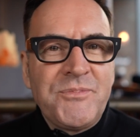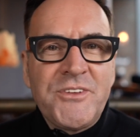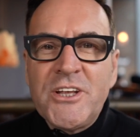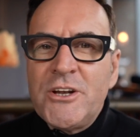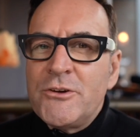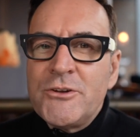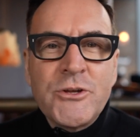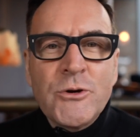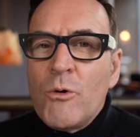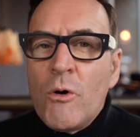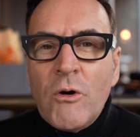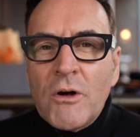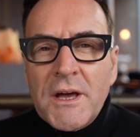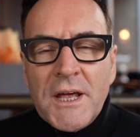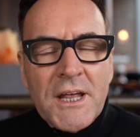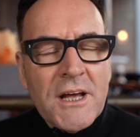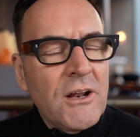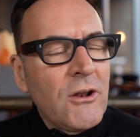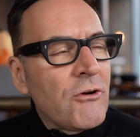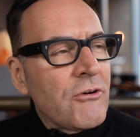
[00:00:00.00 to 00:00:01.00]
You know, do all
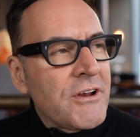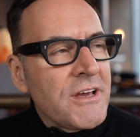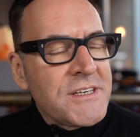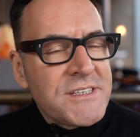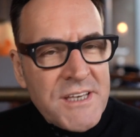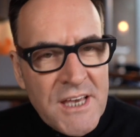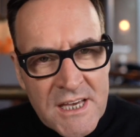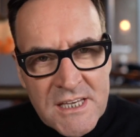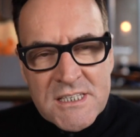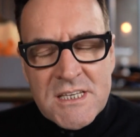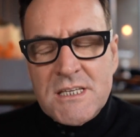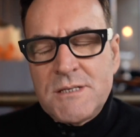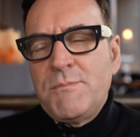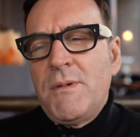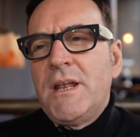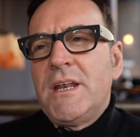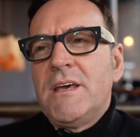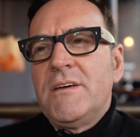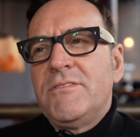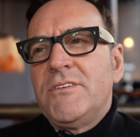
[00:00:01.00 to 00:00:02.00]
kind of glorious things, as
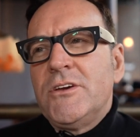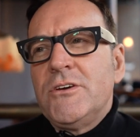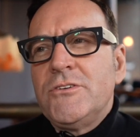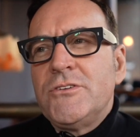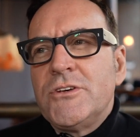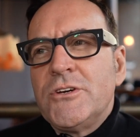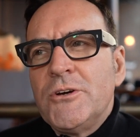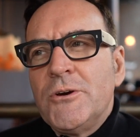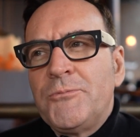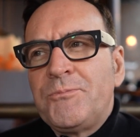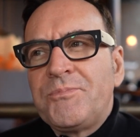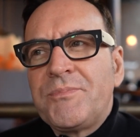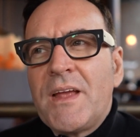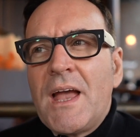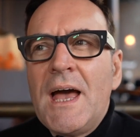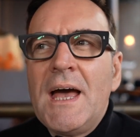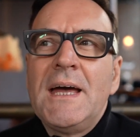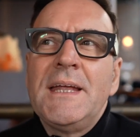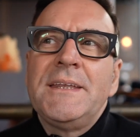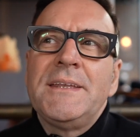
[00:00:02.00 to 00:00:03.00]
many of you do.
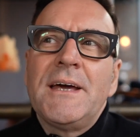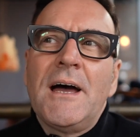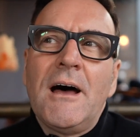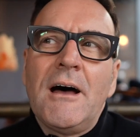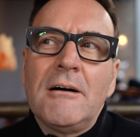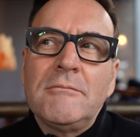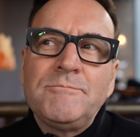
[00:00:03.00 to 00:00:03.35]
And